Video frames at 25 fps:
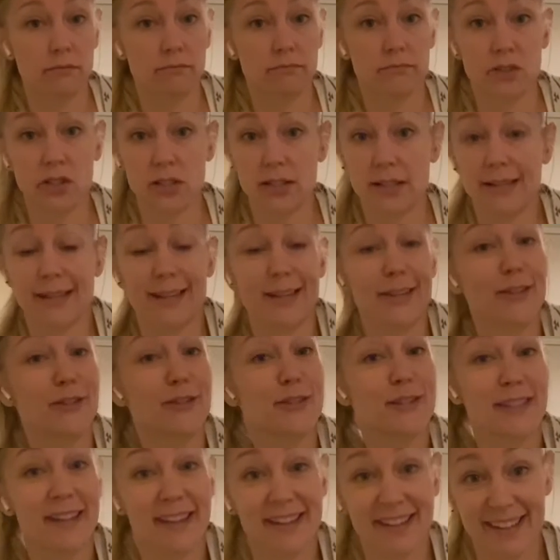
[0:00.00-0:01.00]
just like you're
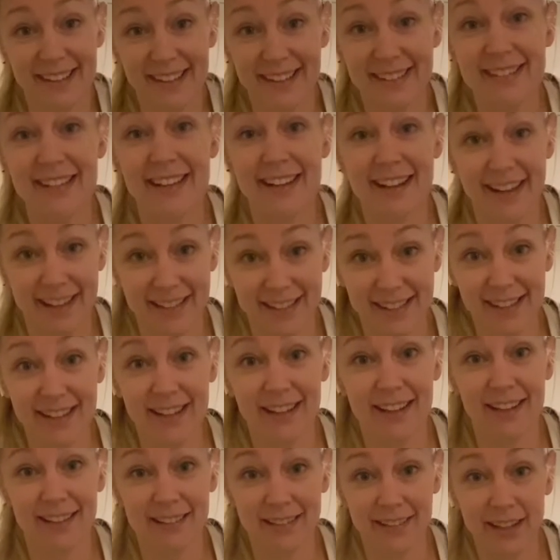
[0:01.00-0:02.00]
standing in
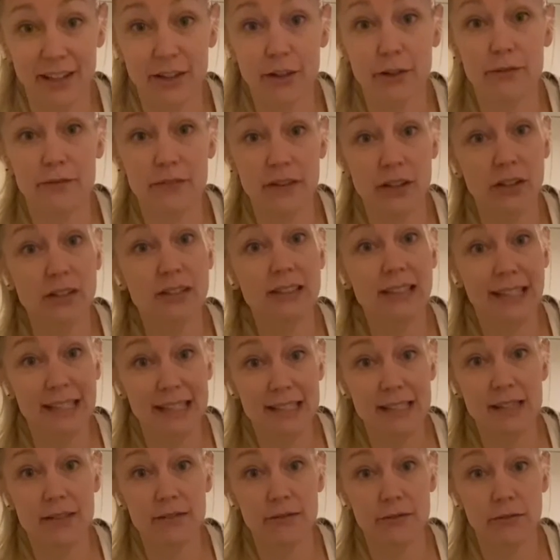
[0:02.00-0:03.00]
Tadasana. It'll feel
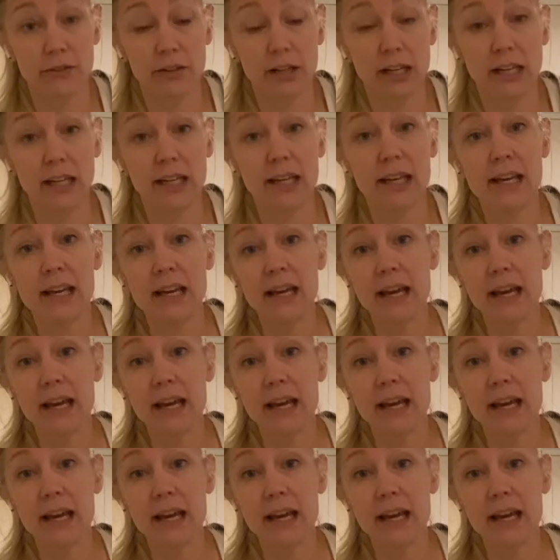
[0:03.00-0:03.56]
nice and freeing.